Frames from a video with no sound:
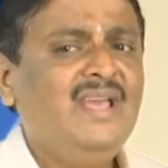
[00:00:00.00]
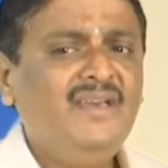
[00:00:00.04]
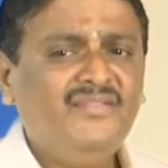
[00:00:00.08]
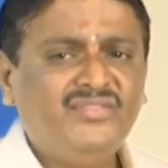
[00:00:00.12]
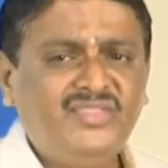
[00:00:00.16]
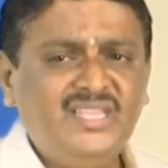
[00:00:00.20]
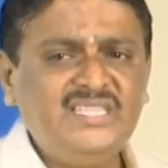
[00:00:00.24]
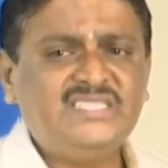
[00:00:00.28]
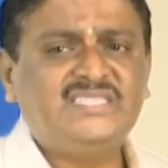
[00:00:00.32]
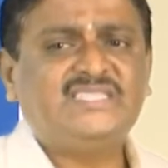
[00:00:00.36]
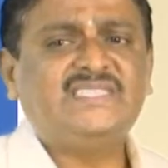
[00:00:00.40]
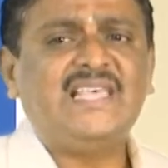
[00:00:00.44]

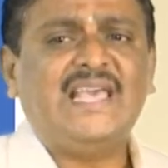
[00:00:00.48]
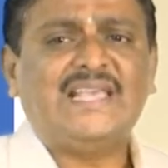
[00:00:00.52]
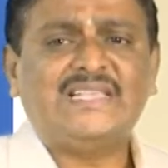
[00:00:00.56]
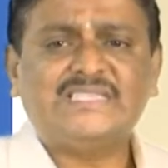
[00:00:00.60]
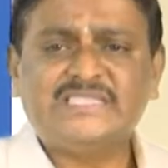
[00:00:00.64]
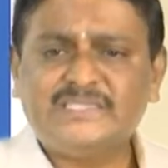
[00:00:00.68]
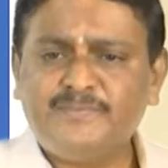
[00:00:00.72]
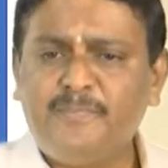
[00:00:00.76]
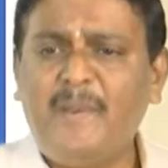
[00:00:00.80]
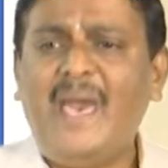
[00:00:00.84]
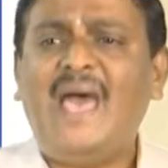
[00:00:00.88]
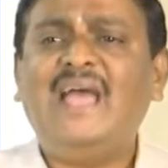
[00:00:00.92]
this
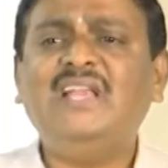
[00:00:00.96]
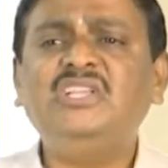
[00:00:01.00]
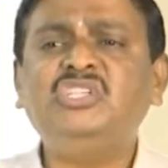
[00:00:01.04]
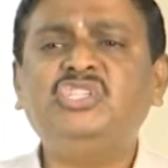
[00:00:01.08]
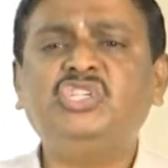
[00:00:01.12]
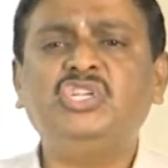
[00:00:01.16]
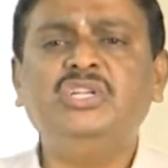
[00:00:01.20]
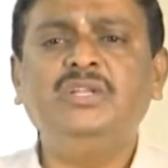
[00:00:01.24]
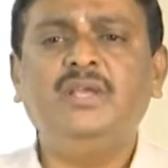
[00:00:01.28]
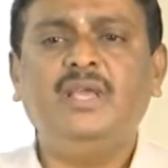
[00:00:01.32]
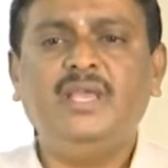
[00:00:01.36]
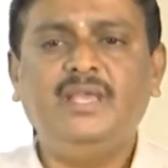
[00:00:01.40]

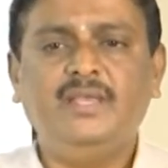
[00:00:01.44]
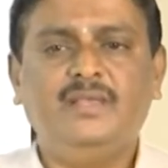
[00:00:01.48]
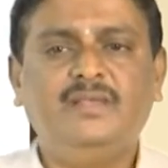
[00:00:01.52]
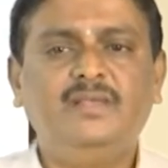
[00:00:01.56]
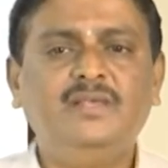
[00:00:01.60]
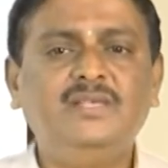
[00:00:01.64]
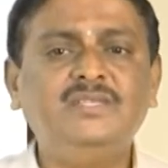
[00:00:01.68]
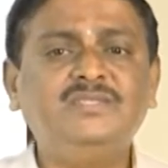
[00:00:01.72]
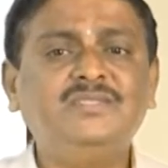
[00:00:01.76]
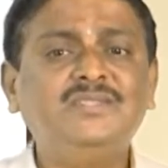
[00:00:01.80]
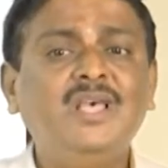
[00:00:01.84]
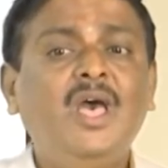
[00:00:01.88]
expansion
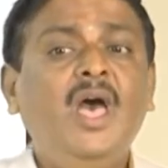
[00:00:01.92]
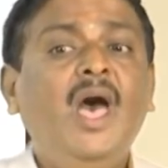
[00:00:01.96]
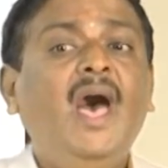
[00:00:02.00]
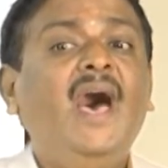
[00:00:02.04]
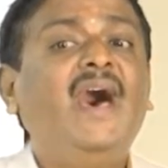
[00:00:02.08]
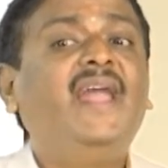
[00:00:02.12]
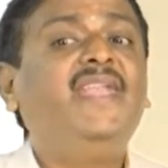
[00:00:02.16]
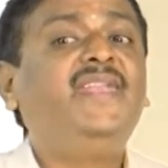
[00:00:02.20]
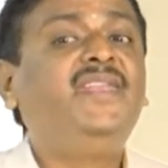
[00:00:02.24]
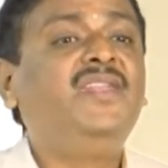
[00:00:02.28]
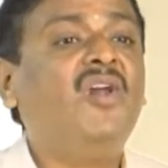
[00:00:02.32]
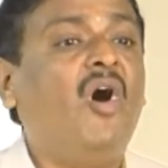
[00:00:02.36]
is
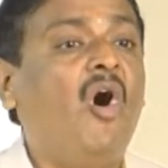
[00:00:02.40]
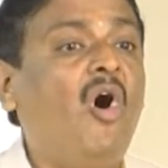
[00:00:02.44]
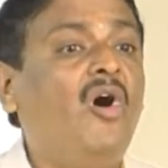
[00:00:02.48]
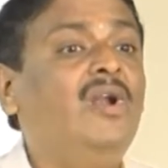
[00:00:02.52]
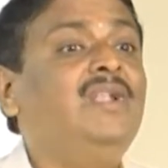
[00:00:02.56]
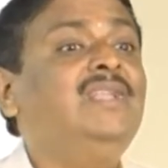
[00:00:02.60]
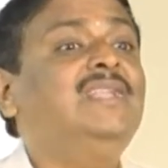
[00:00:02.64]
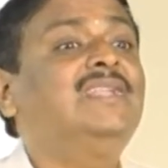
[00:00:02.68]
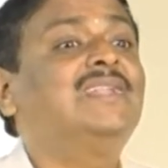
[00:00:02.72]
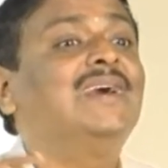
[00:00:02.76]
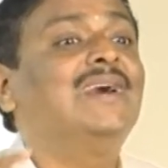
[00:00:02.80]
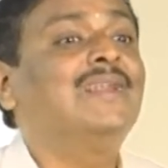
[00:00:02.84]

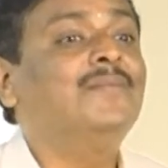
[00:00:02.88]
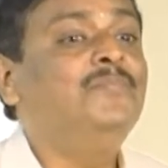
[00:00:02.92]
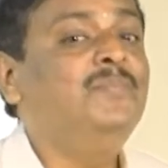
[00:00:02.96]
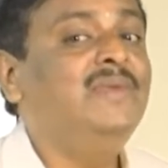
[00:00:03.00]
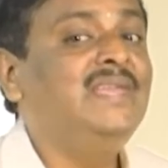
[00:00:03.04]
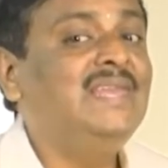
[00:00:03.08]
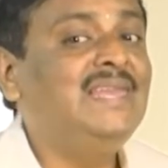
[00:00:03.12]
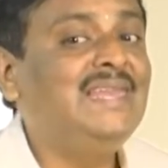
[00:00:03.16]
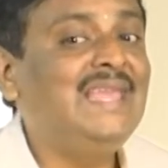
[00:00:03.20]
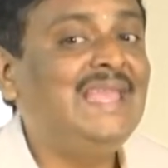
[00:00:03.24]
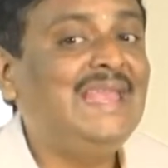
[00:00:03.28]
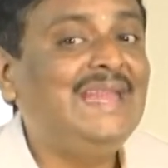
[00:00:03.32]

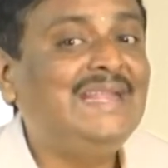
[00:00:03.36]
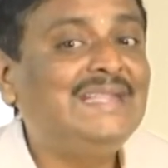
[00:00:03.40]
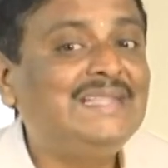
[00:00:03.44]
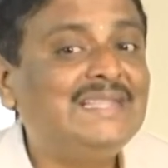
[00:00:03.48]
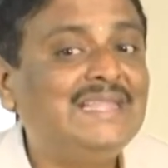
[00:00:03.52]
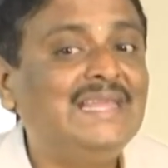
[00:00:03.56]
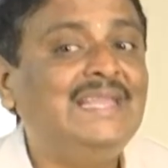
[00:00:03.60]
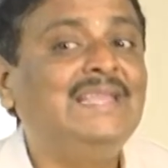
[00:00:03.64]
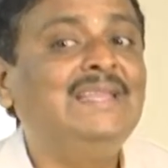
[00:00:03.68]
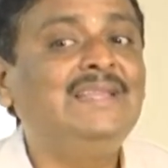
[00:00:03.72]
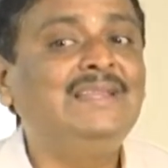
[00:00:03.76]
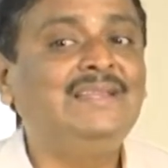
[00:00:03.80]

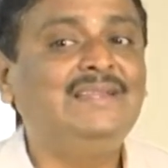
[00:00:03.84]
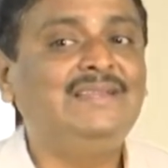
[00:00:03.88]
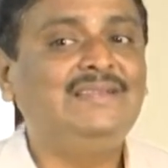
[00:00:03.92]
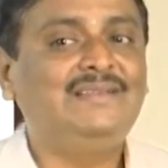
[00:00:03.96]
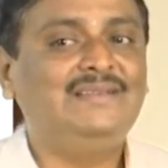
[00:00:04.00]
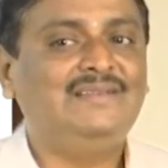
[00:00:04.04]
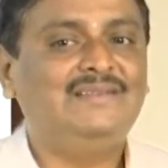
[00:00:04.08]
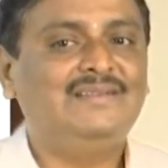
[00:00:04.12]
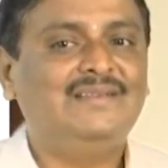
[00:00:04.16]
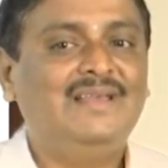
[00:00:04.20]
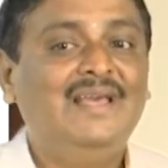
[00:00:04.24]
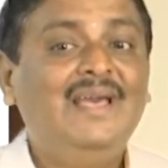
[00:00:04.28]

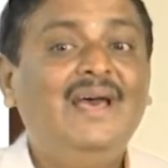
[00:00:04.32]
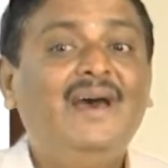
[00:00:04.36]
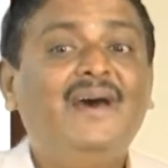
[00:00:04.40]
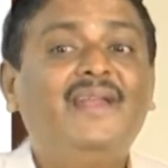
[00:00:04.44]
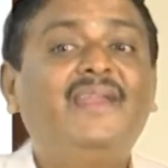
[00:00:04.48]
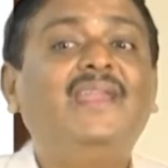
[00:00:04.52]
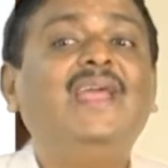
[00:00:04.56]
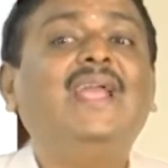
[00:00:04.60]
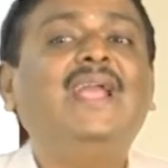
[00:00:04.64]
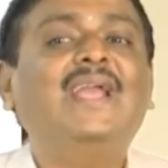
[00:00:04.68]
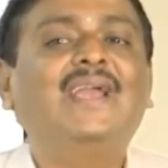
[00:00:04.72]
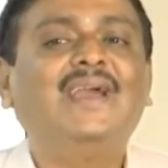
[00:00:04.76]
non-terminating,
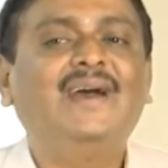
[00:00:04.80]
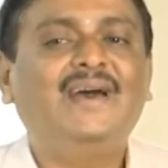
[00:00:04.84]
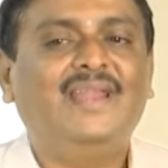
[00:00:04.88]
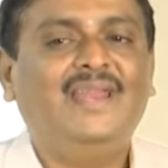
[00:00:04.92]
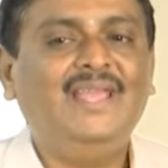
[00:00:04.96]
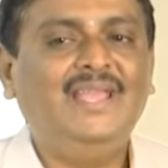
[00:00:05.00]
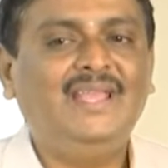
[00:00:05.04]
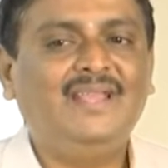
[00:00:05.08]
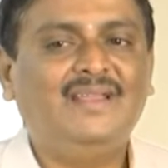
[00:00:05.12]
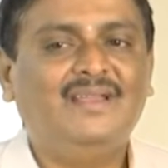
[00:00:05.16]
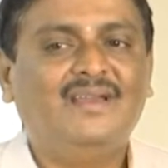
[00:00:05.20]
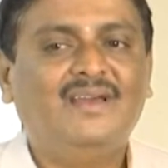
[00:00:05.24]

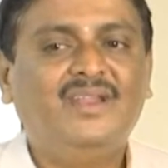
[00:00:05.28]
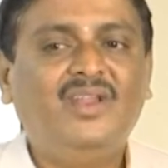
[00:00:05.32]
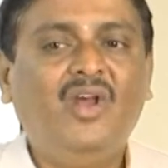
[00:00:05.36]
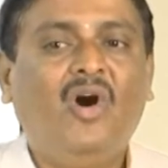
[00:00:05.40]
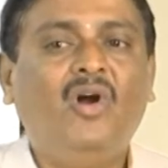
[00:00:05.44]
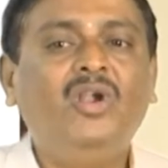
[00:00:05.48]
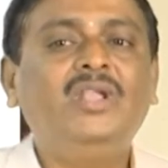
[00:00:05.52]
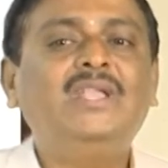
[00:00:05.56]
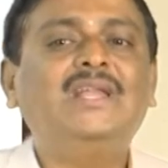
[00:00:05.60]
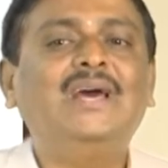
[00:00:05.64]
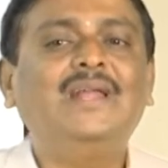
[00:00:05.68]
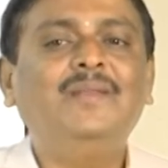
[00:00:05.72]
recurring,
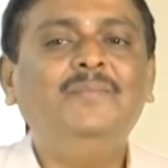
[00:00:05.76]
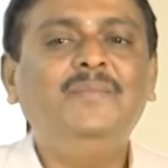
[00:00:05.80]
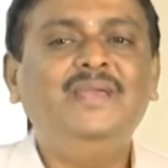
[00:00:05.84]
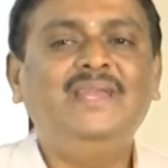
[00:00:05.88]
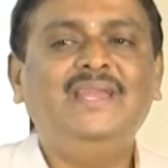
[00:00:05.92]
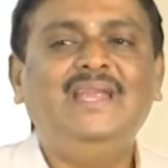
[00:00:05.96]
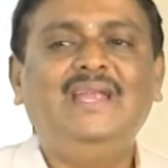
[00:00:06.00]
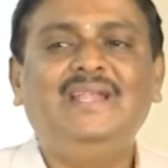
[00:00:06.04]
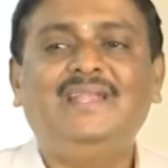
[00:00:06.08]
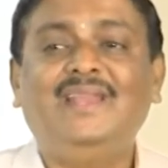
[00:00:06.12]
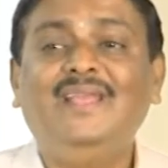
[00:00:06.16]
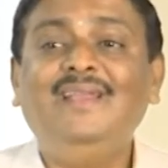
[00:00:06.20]

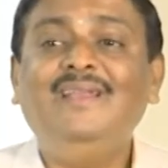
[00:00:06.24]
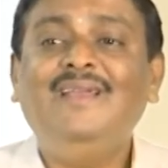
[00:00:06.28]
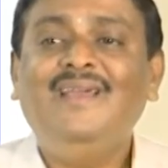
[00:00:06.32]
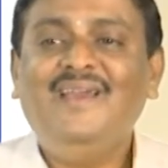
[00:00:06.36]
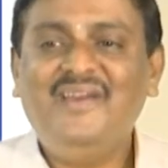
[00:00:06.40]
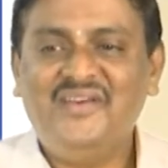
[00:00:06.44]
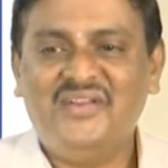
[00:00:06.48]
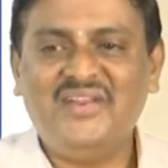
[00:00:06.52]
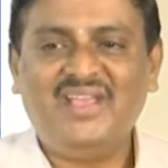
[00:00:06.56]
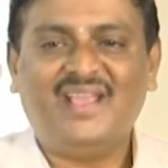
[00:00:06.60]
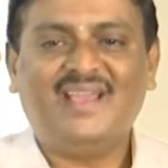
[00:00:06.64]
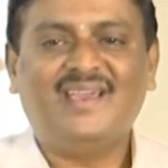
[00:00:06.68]
non-terminating,
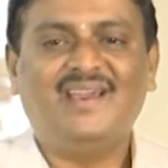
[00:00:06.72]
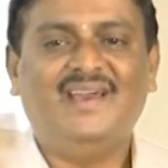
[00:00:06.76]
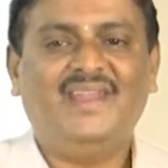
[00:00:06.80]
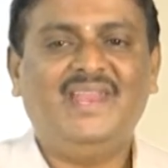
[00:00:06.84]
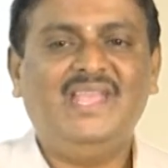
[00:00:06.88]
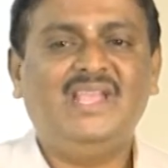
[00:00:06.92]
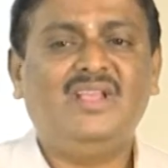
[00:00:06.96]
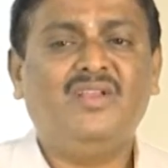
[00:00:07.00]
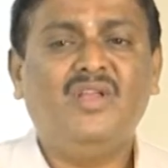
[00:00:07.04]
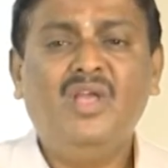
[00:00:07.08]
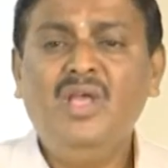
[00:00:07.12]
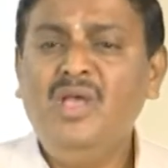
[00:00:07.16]

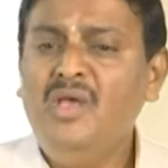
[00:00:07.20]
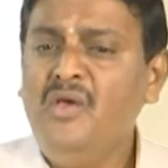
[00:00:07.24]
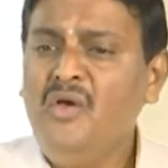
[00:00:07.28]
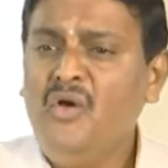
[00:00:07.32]
recurring.